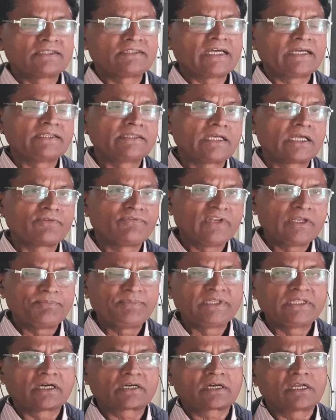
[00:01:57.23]
then there will
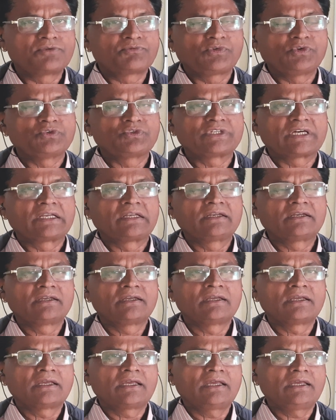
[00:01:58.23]
be the
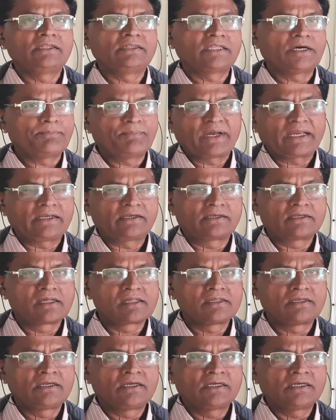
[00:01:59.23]
confusion in the mind.